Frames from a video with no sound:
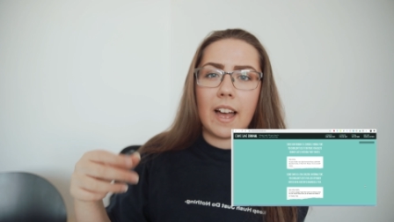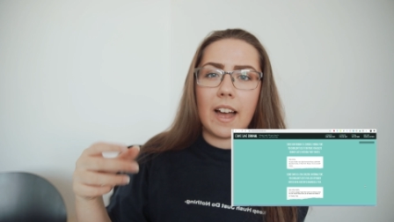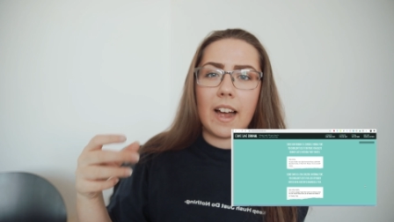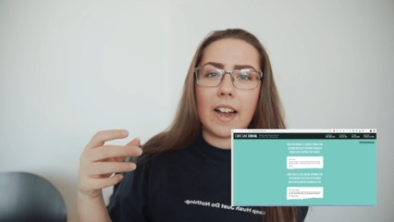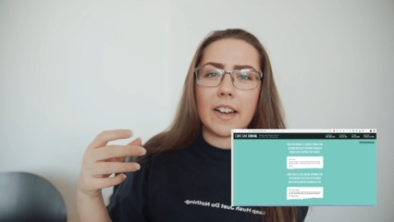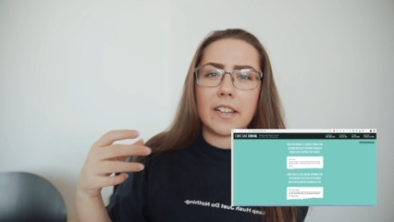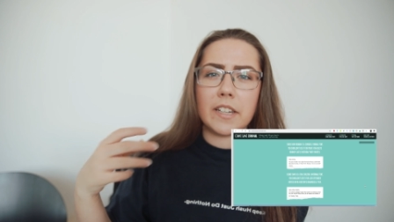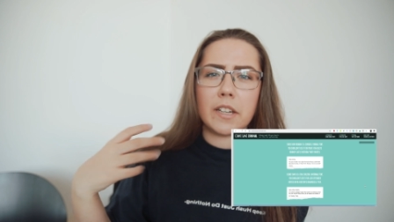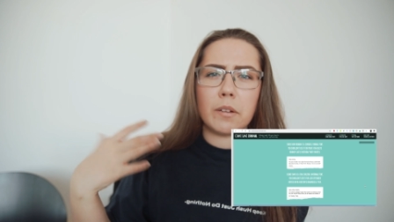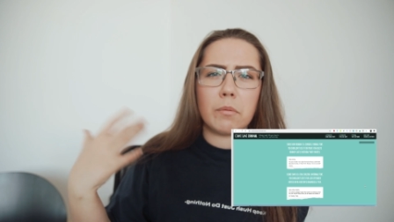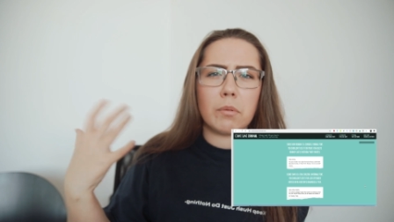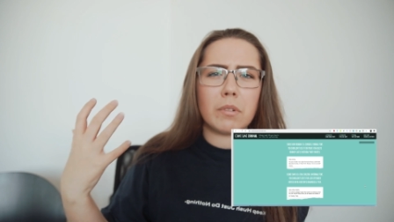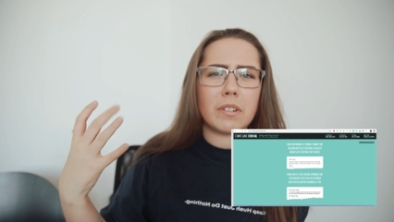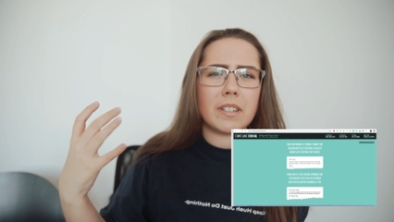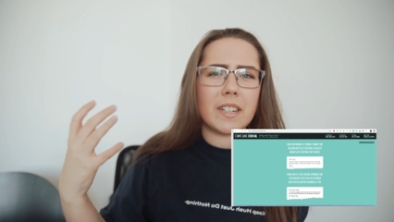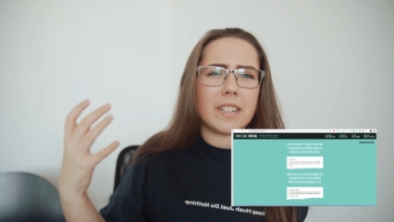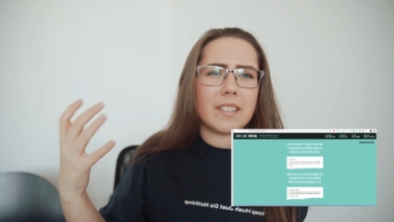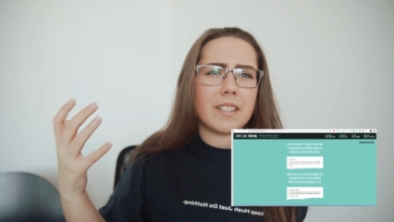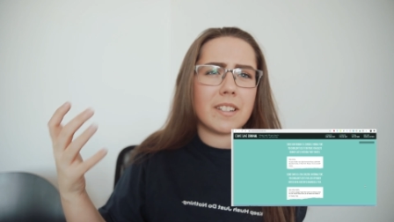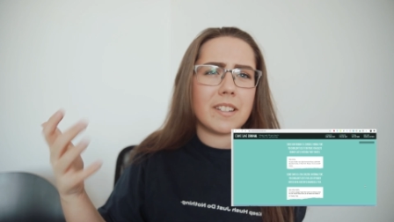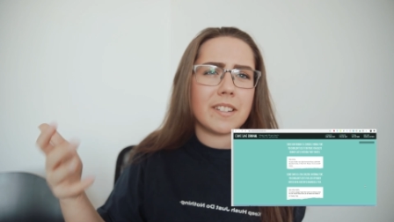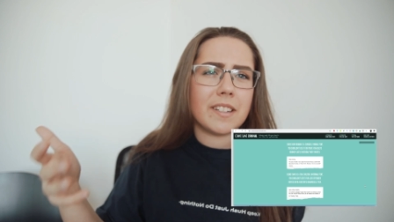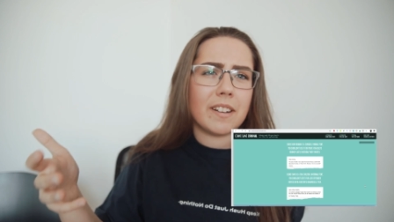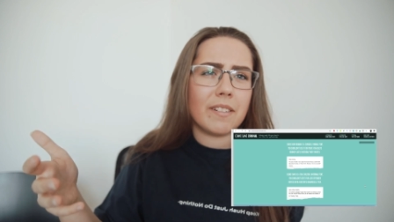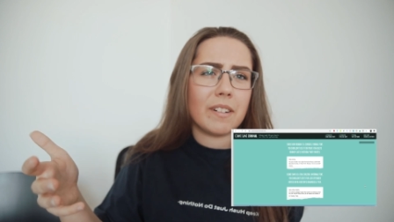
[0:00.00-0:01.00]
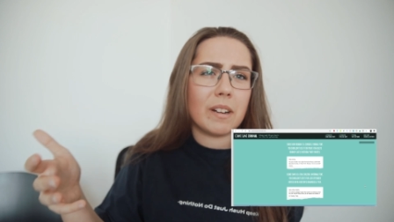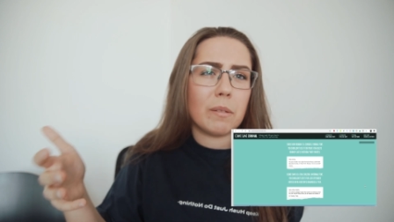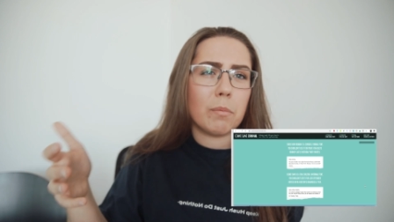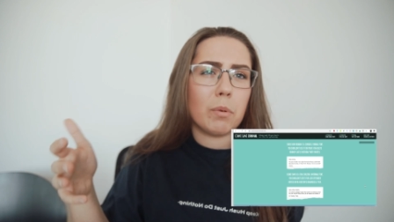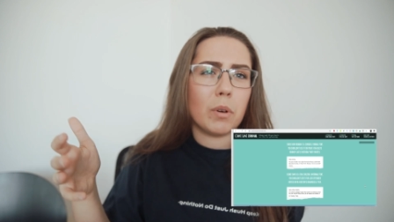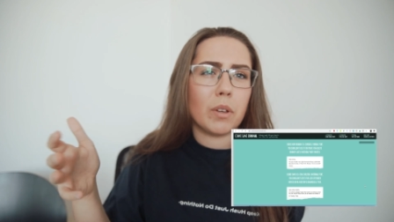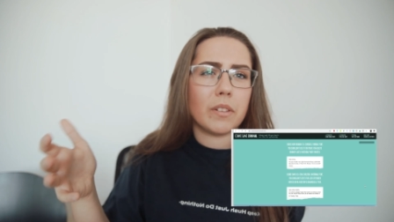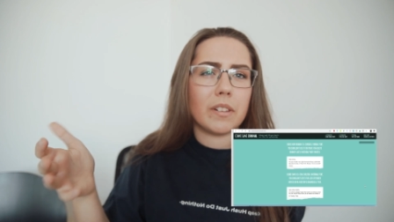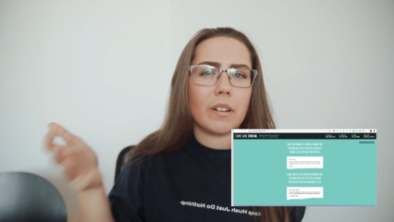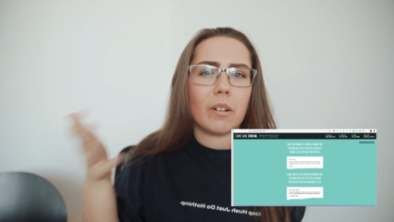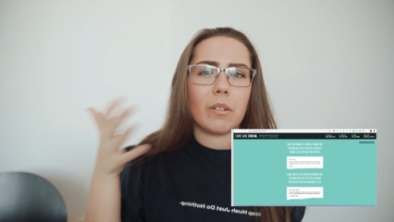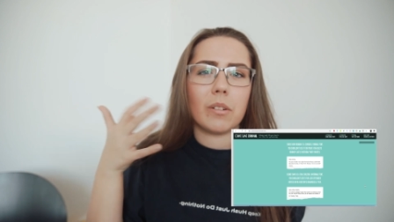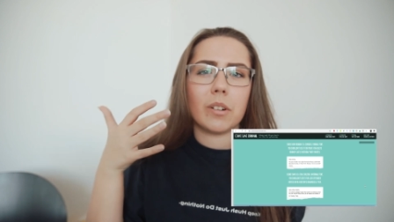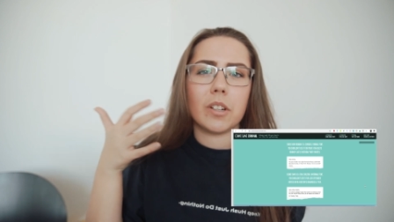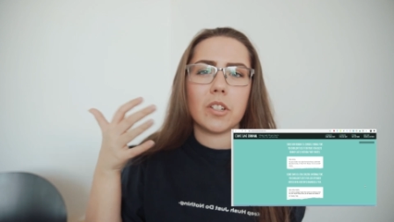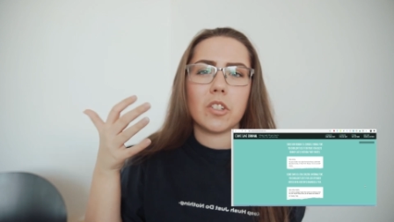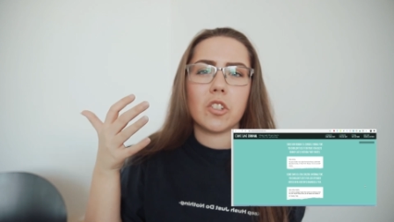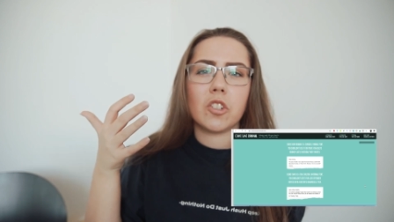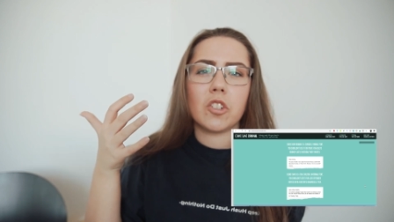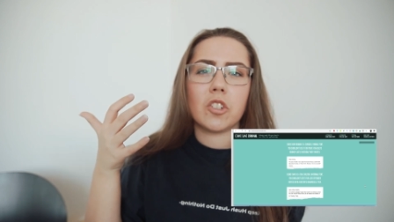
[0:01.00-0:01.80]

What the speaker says: and you wouldn't necessarily put that on a